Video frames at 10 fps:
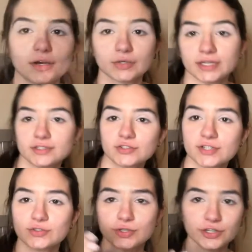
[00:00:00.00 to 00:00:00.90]
Okay, so I
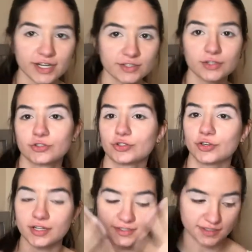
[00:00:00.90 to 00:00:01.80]
scooted you guys closer so
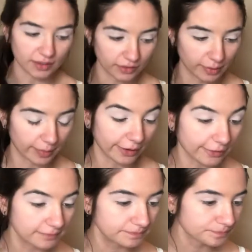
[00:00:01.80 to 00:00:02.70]
you can see a little bit
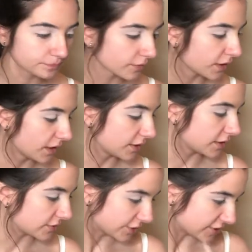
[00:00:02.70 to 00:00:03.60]
better.
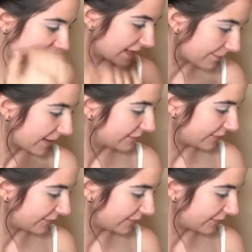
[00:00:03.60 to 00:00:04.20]
So I just set my